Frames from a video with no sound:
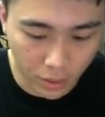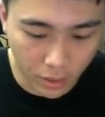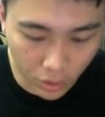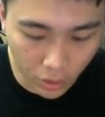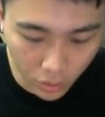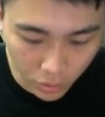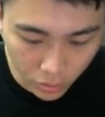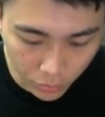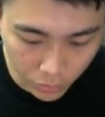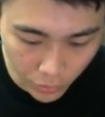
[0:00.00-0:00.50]

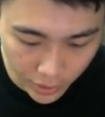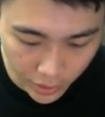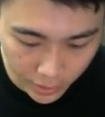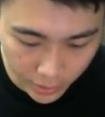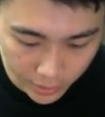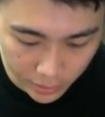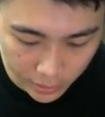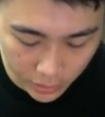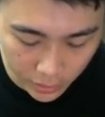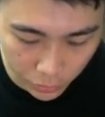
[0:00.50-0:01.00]
Oh wait,
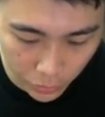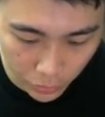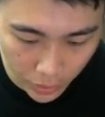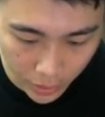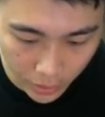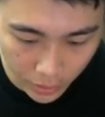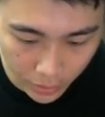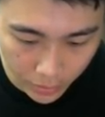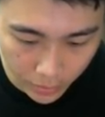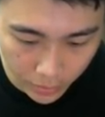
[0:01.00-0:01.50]
this is what?
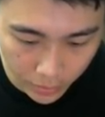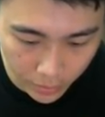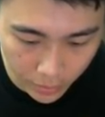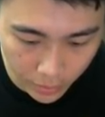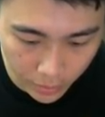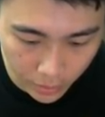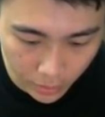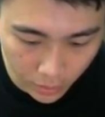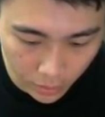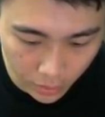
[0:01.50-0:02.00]

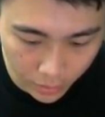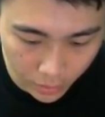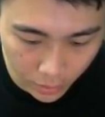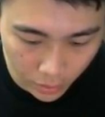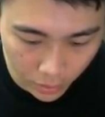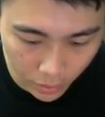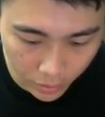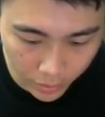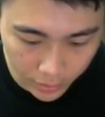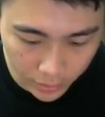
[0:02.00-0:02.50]

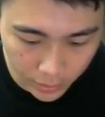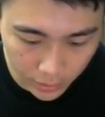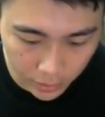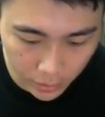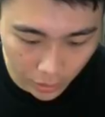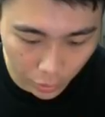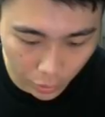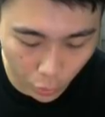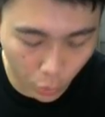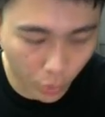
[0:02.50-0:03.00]
Oh, this is
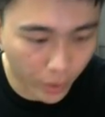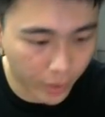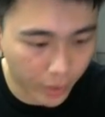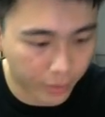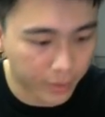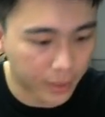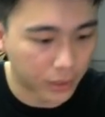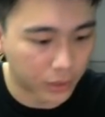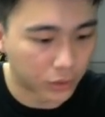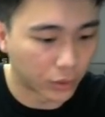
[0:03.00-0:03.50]

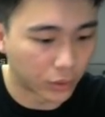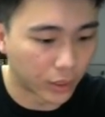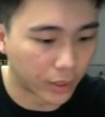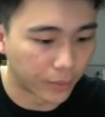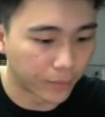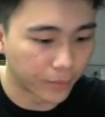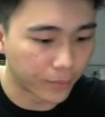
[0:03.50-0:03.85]
Aquarius, okay.